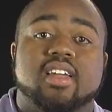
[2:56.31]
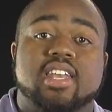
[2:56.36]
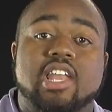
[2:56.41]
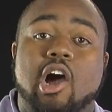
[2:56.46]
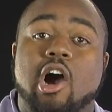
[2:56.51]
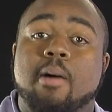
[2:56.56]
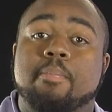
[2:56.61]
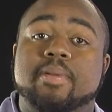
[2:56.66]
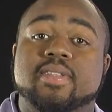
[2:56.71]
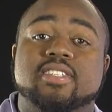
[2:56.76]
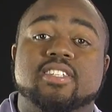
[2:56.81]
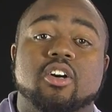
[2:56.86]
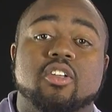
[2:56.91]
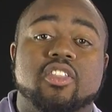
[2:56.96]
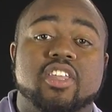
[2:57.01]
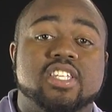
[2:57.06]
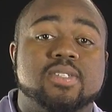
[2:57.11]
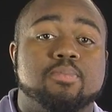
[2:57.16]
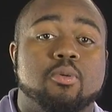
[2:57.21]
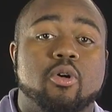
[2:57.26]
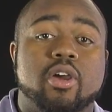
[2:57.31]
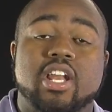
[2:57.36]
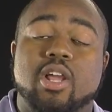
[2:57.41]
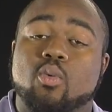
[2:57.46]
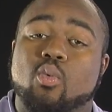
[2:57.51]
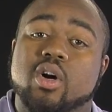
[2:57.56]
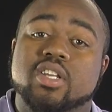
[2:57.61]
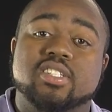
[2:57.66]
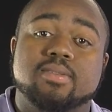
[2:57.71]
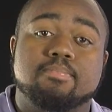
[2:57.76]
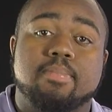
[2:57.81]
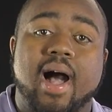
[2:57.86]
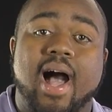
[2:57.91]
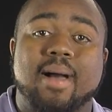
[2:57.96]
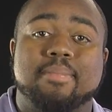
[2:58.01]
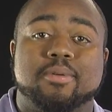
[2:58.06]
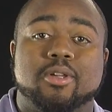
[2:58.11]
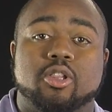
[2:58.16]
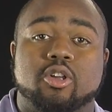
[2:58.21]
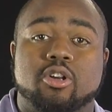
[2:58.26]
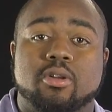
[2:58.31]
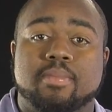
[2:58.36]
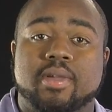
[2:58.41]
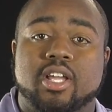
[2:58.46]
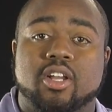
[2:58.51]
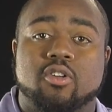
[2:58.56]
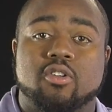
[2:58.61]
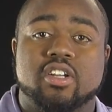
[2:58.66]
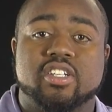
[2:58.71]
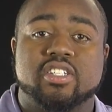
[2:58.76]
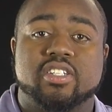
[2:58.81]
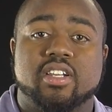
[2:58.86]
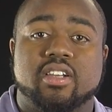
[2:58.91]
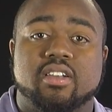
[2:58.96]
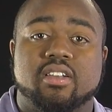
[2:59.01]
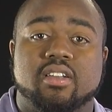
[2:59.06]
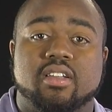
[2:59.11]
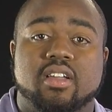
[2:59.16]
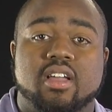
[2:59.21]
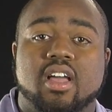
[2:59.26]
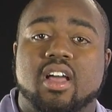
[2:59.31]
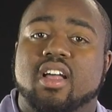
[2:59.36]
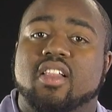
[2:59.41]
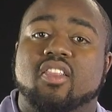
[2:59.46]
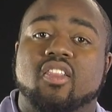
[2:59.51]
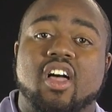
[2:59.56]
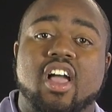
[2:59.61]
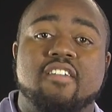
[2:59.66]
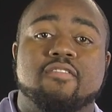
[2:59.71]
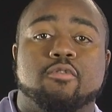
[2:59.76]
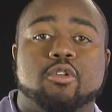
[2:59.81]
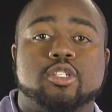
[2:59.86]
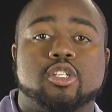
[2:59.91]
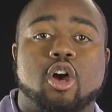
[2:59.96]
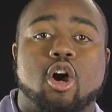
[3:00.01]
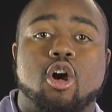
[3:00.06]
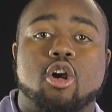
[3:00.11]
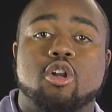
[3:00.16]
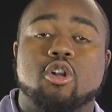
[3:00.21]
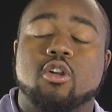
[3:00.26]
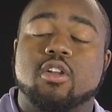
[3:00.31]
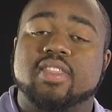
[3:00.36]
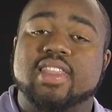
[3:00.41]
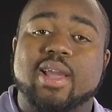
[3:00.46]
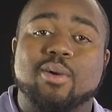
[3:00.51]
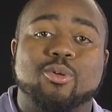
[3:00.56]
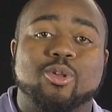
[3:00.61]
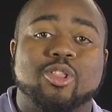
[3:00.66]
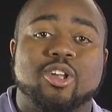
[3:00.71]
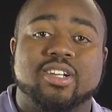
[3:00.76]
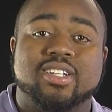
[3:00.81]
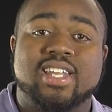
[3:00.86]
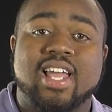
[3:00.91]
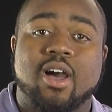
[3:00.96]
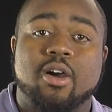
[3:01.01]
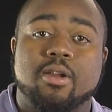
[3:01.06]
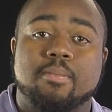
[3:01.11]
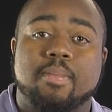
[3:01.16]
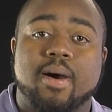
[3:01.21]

Now, up until this point, it wasn't popular to be a Christian. Life was harder and they were looked down